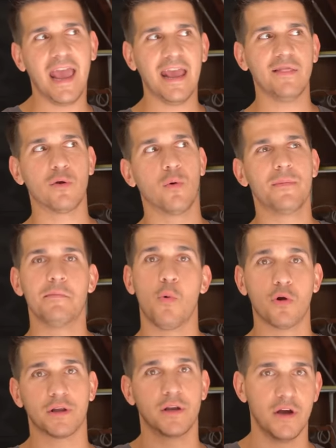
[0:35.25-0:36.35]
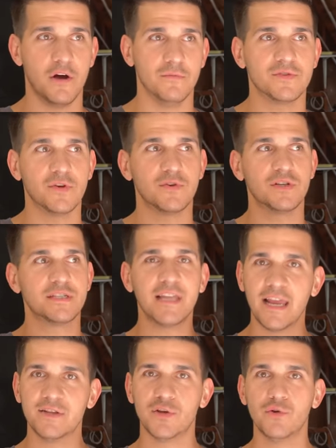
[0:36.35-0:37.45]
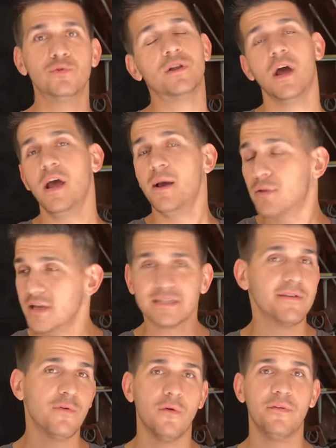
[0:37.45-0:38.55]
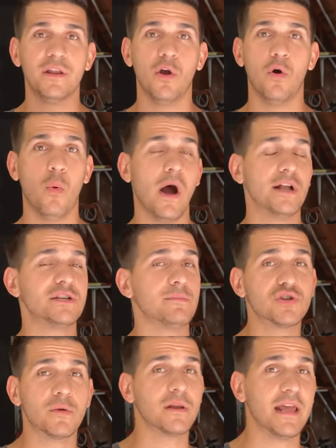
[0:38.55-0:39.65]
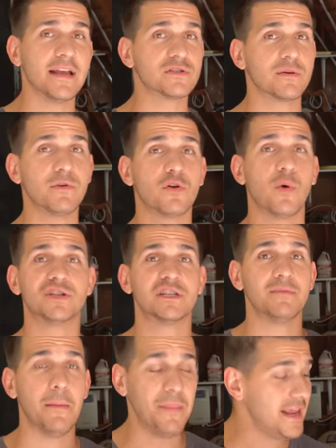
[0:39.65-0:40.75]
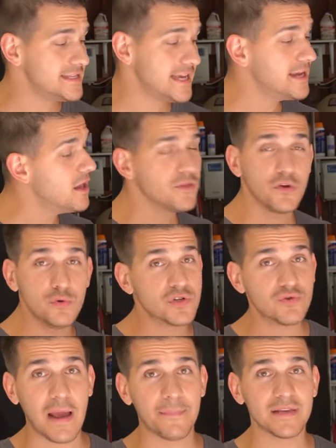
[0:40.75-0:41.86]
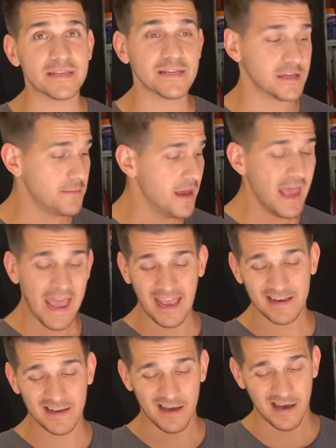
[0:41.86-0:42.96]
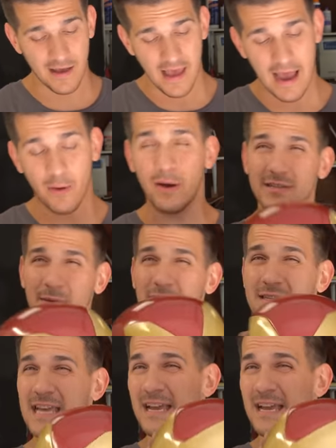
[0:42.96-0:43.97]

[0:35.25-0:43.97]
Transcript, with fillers: and there will be more to come, so just stay tuned. Please give the whole video a watch. I'm sure I'm going to answer some of your questions about painting, the new strapping system, and how I was able to